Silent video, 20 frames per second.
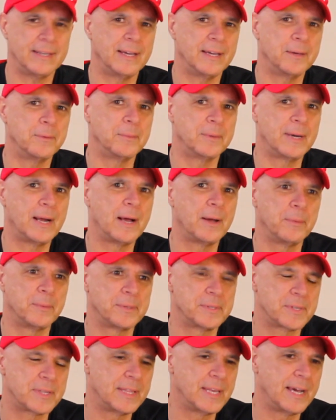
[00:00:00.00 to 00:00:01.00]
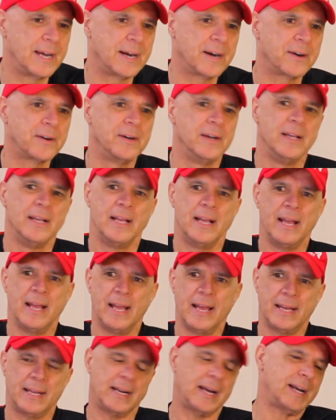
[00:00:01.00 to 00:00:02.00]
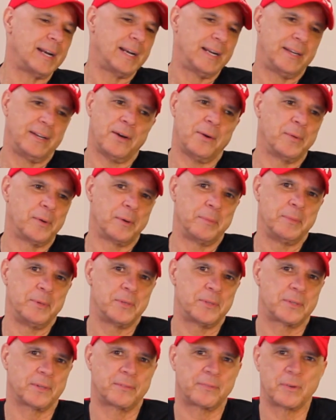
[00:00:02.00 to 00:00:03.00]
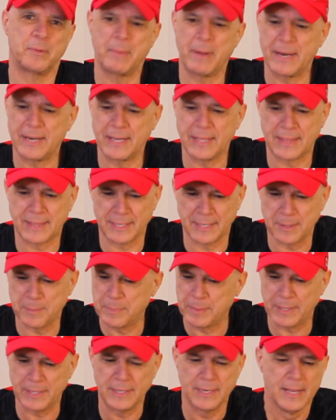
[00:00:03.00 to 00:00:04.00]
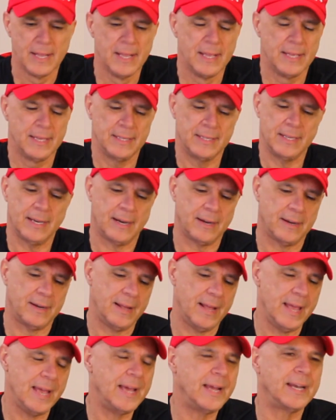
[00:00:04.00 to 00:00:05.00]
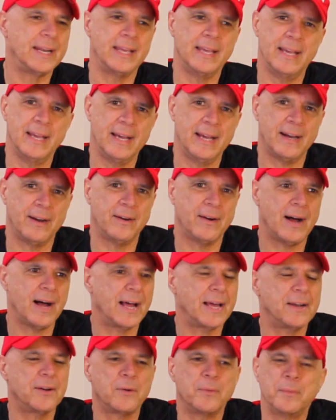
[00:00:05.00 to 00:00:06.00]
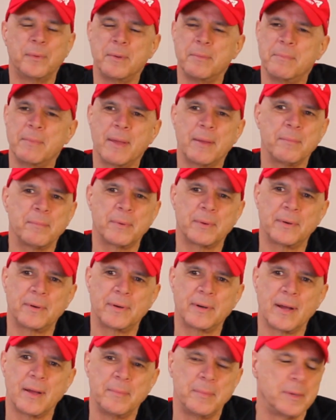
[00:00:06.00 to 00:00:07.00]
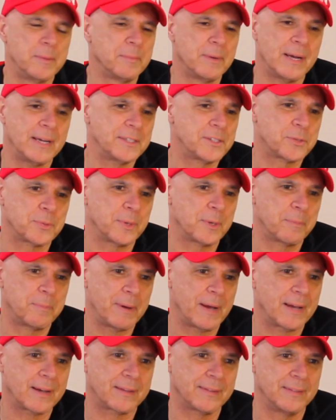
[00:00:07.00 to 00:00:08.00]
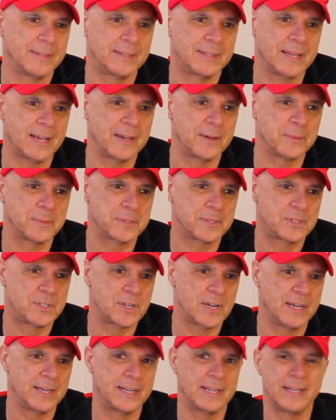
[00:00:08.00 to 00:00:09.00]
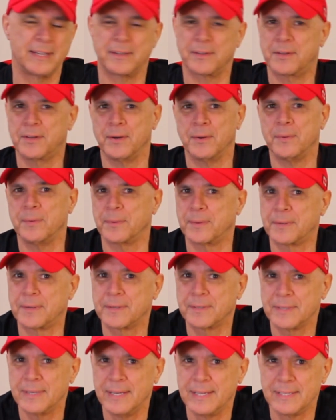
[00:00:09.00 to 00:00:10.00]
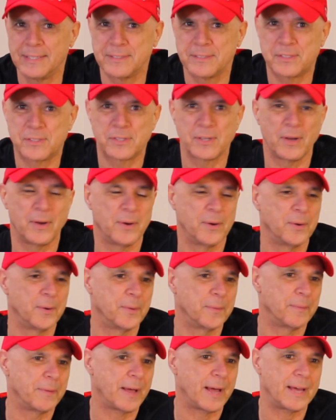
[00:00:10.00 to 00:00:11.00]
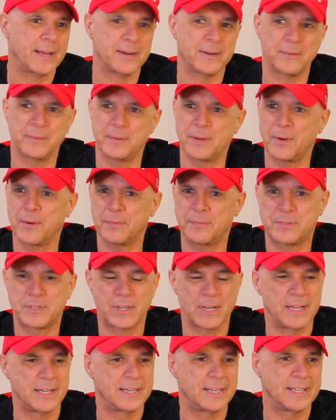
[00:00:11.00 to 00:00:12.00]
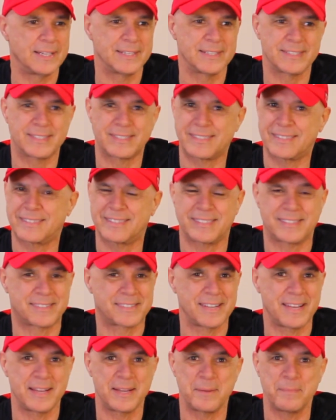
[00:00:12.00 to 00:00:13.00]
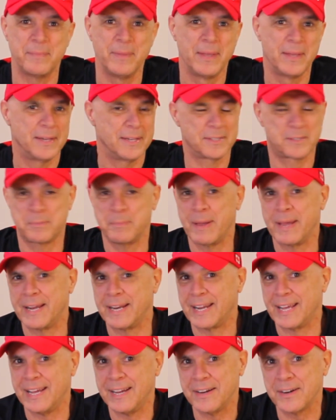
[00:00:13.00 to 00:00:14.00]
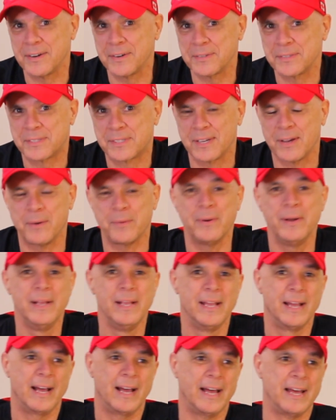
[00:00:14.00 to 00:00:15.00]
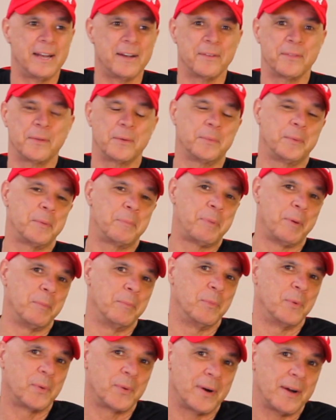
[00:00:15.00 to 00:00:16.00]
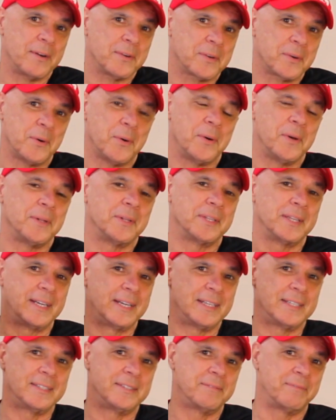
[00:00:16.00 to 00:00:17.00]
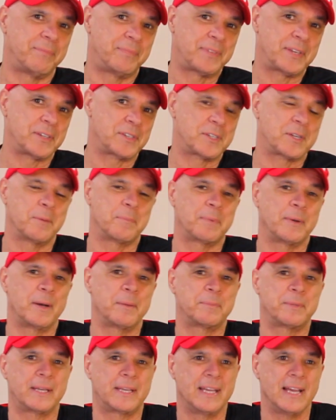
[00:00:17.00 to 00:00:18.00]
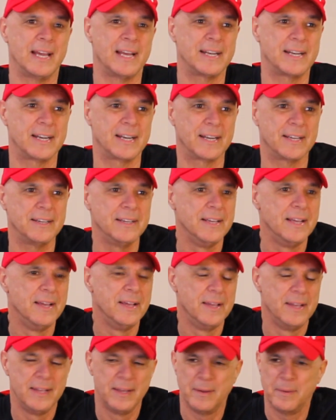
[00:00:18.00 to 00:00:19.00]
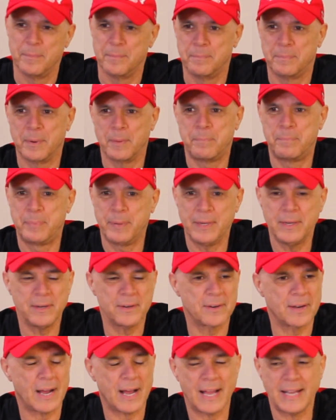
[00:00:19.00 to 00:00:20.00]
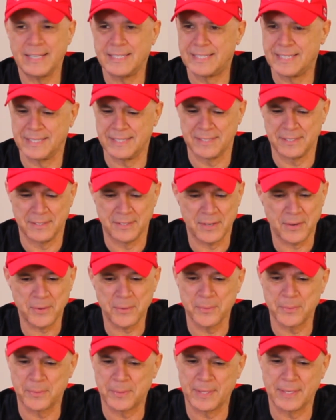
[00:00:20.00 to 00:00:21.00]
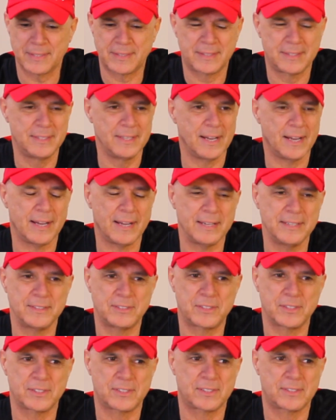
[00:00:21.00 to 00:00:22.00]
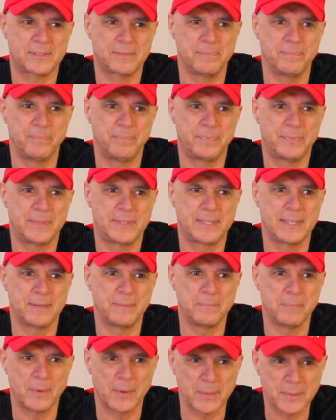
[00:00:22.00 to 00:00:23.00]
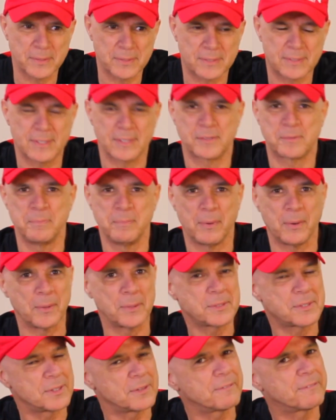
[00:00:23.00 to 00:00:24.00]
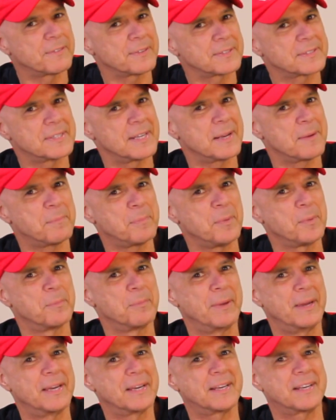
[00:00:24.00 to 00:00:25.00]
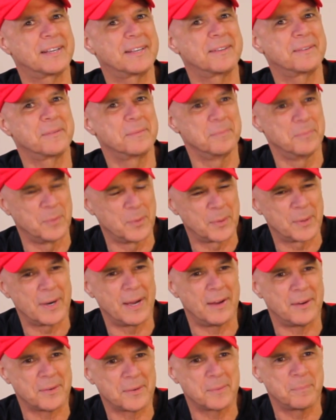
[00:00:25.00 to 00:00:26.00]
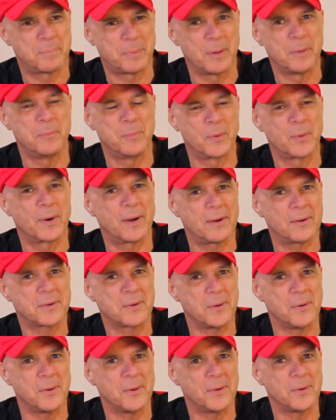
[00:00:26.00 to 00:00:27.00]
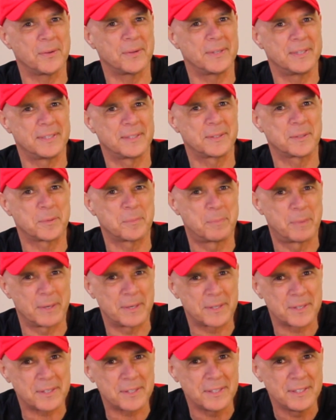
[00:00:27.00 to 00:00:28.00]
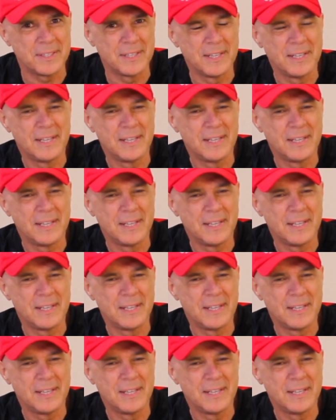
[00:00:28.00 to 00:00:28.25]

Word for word: night when I was there, and I didn't know her music from anything, but Uh, anyhow, I don't remember. I mean, my drink back in the day was J D and Coke. And so I don't know if J D is the same. It's made here, so I don't think we put more alcohol in it to ship it up to Canada. But beer, I didn't know that. I just did Molson. Does Molson, for example, make more al- put more alcohol in their beer